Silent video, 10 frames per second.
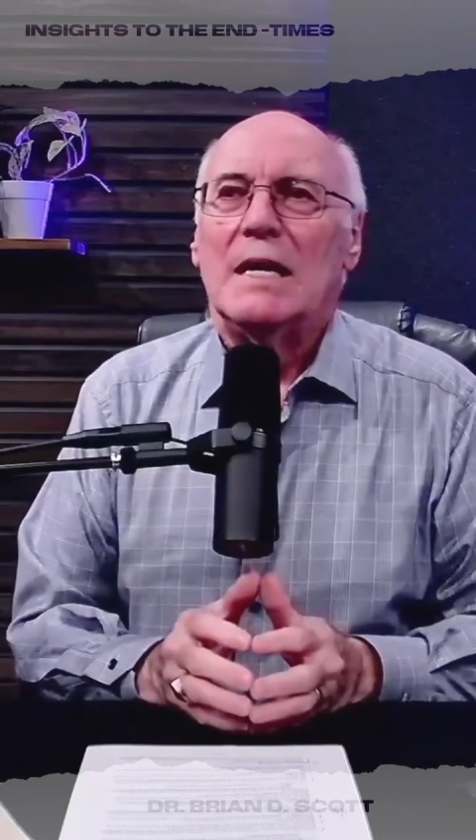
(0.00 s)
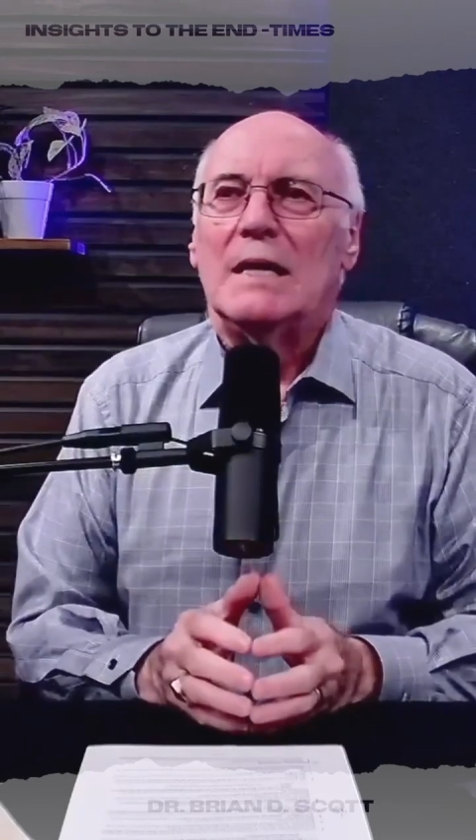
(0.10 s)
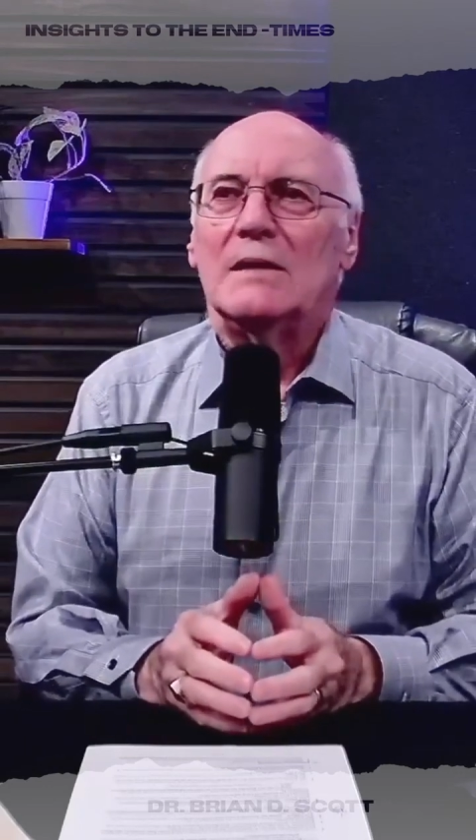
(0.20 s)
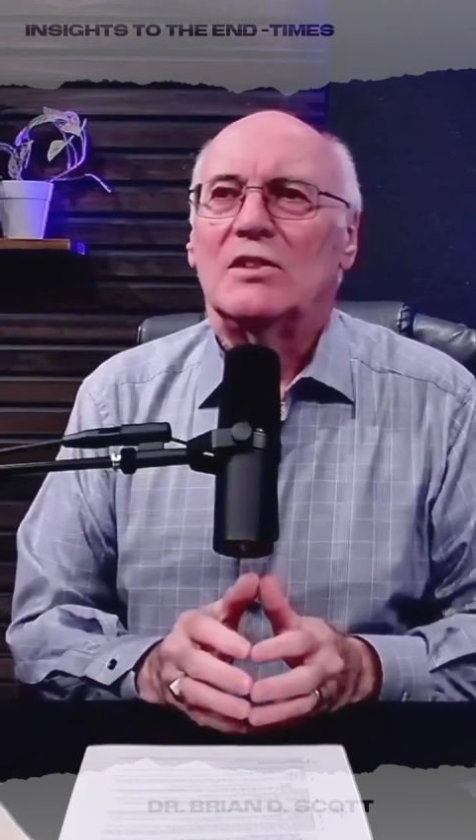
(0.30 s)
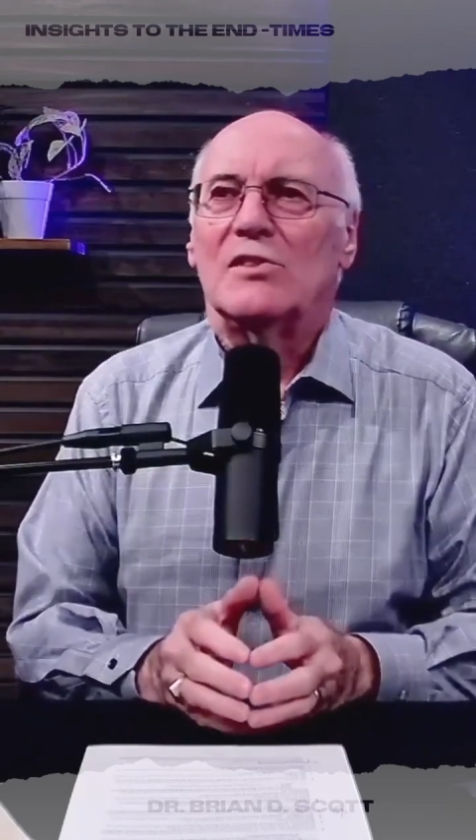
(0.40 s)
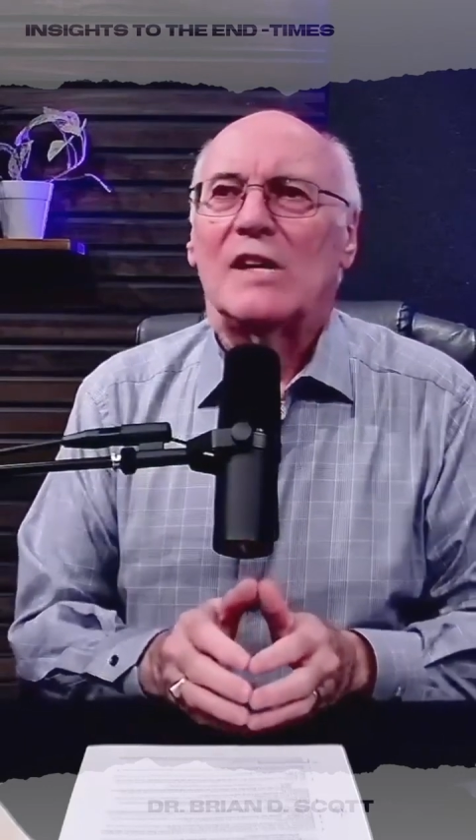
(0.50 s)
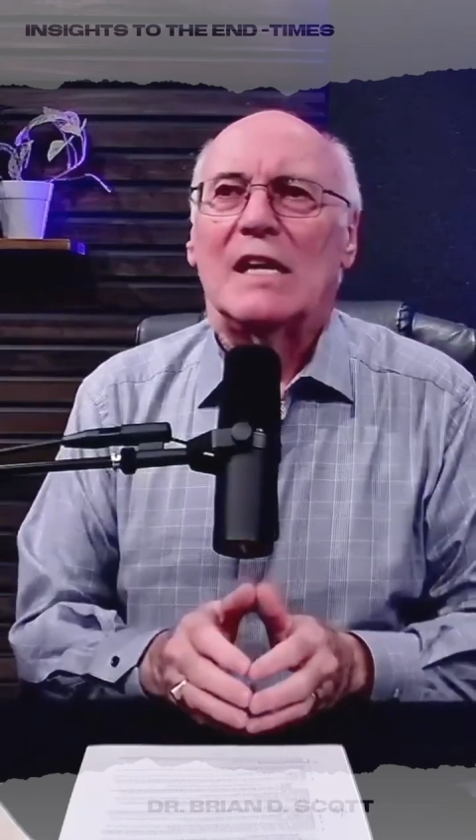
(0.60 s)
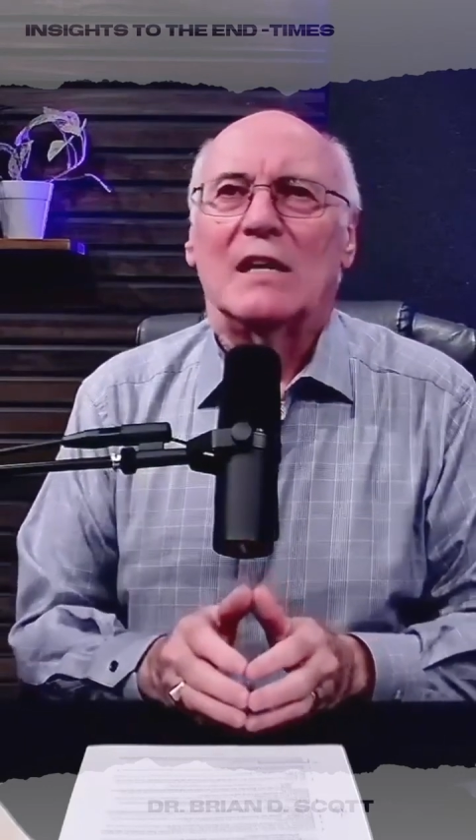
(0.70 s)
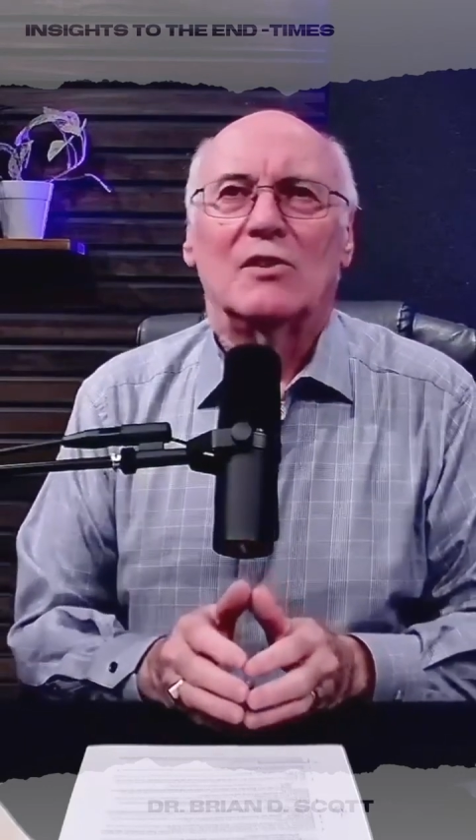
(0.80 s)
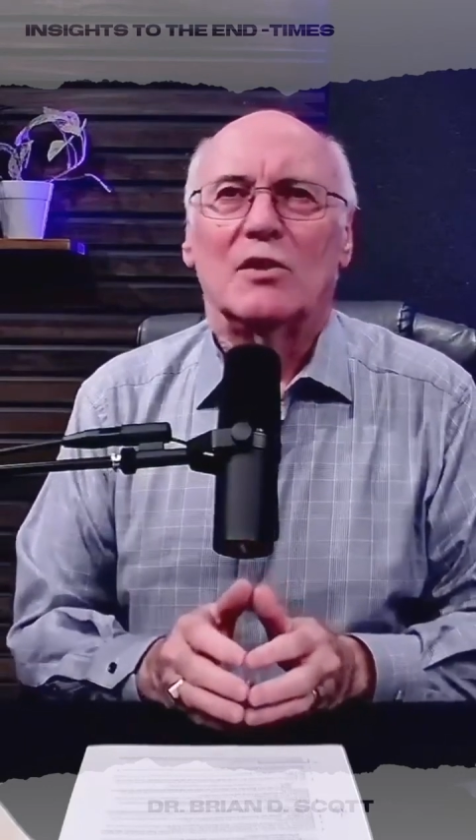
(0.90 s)
Just
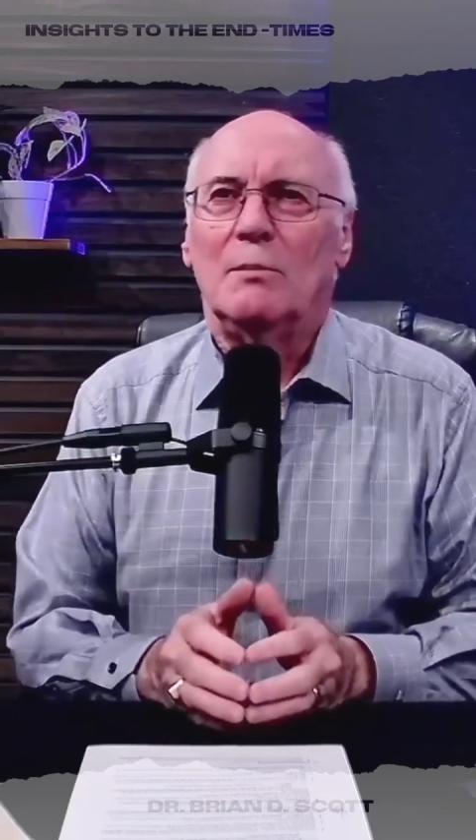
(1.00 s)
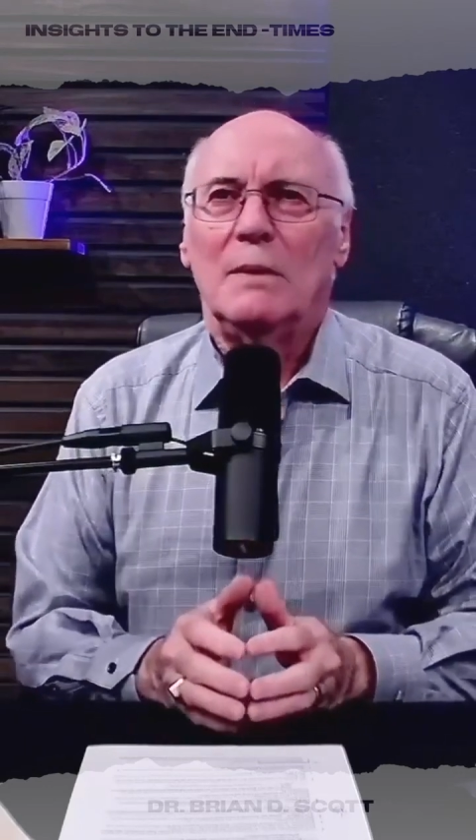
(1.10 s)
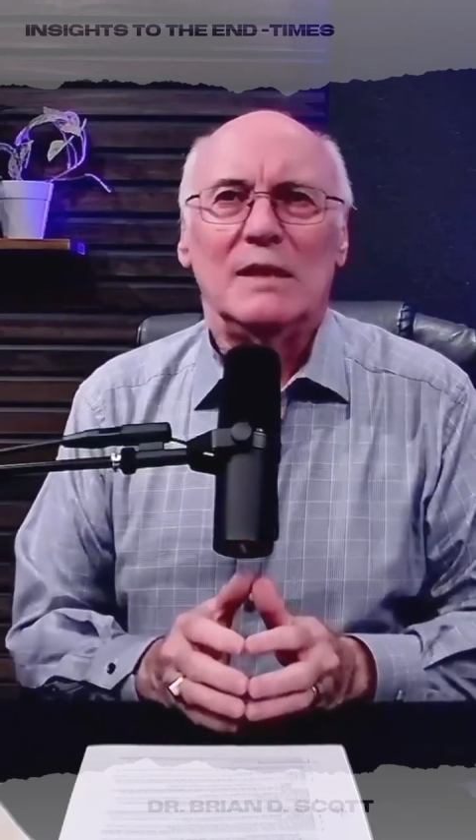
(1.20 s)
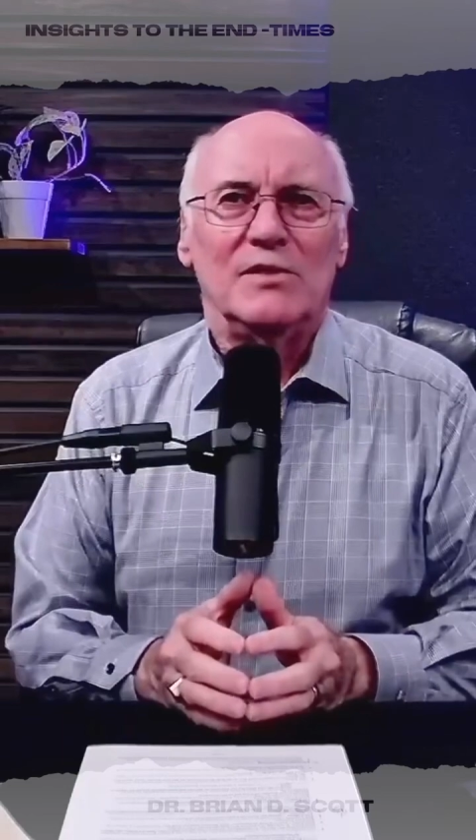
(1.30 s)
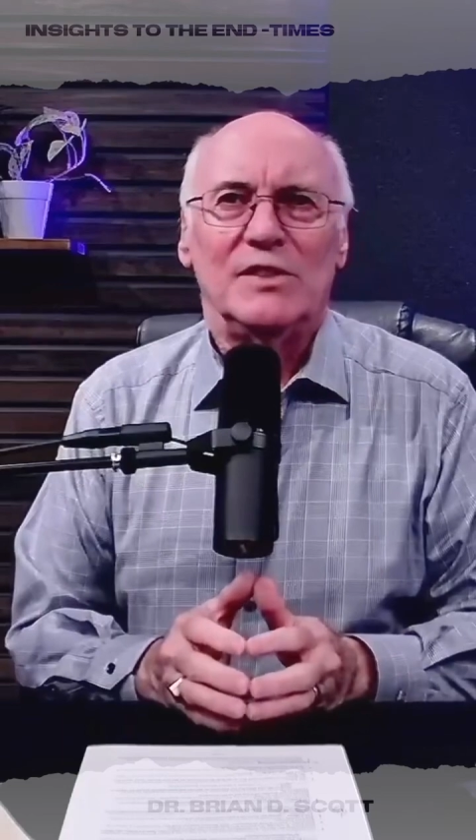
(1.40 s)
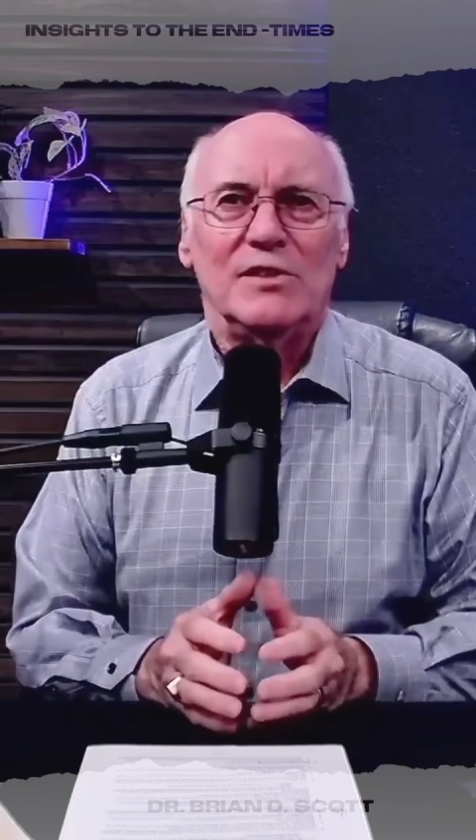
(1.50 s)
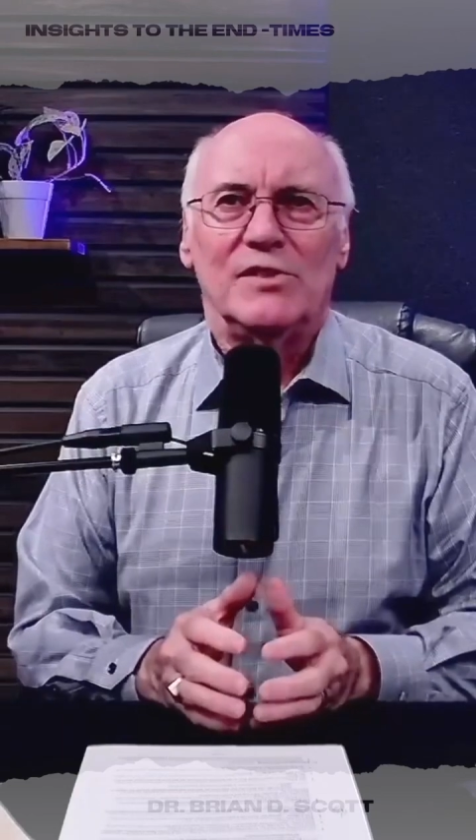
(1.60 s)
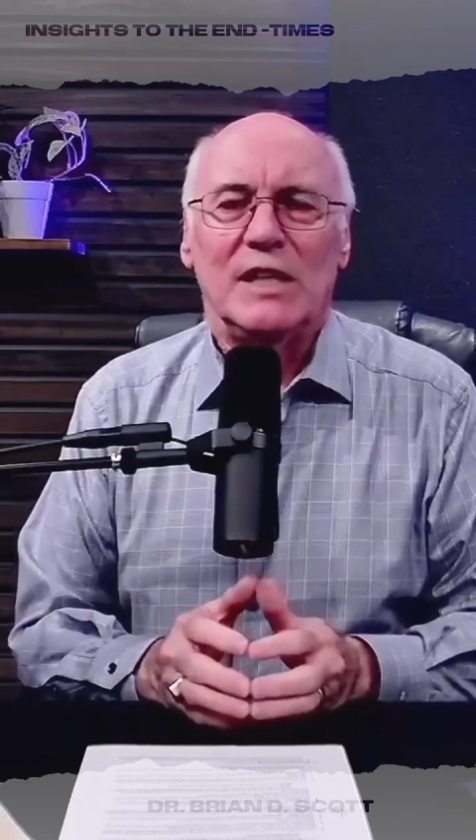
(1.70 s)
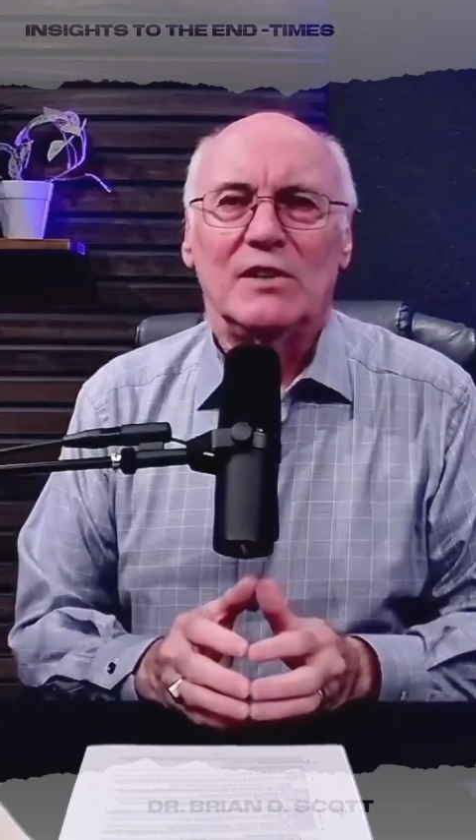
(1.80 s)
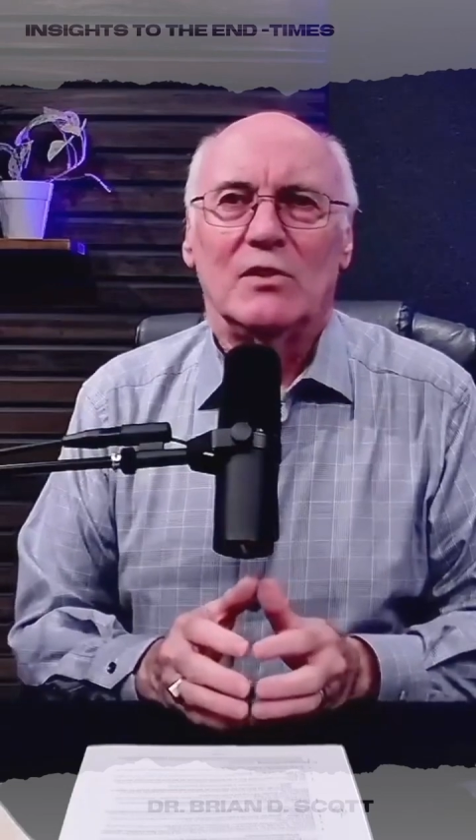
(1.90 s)
had a tremendous insight